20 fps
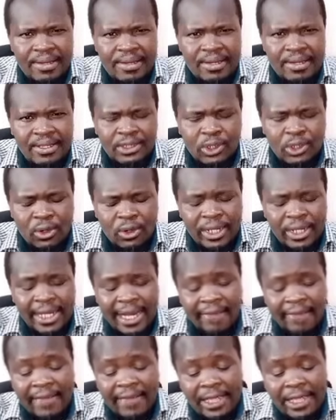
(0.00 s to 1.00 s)
So
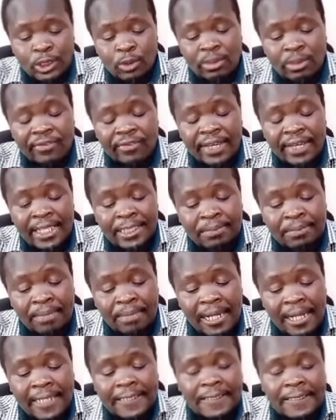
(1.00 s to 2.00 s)
Rigathi has to be very
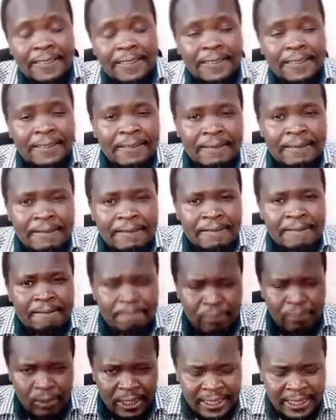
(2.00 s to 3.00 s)
smart
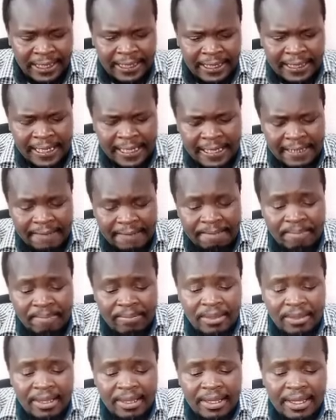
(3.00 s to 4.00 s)
politically
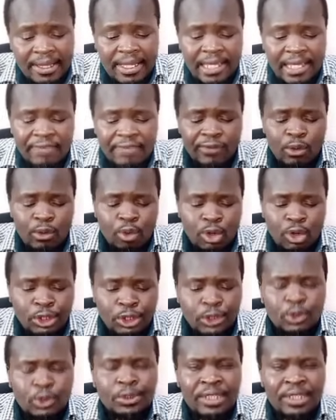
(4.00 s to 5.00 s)
if he wants
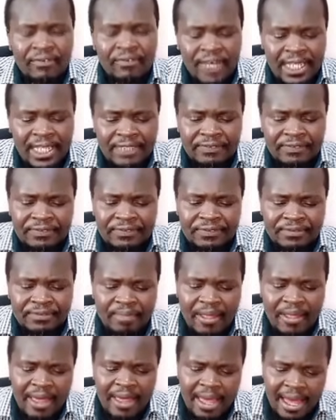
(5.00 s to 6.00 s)
to survive.
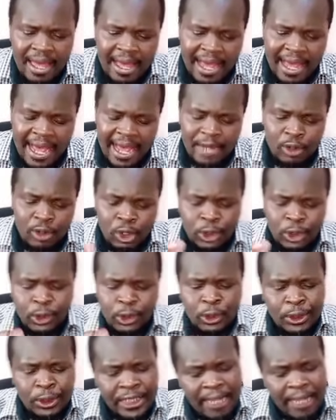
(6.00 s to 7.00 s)
And
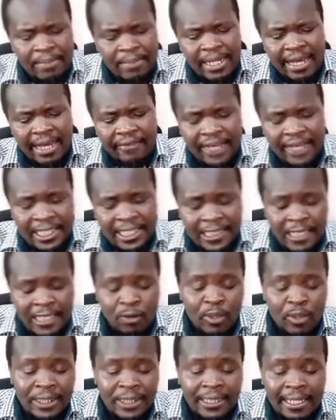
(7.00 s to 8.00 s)
also some Rigathi
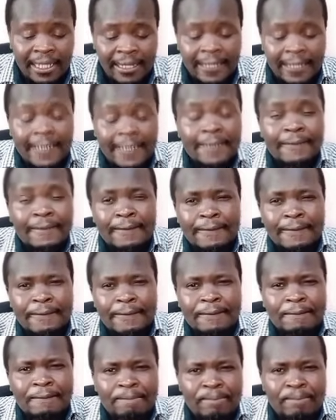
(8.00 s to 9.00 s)
Gachagua's
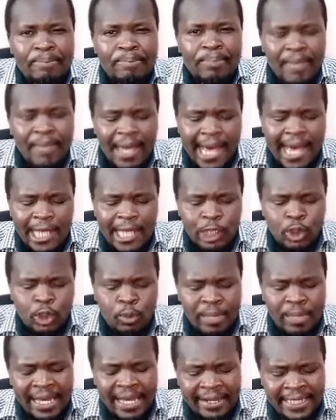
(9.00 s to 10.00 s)
allies are to
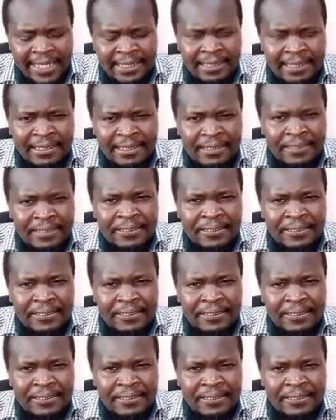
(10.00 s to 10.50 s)
be arrested.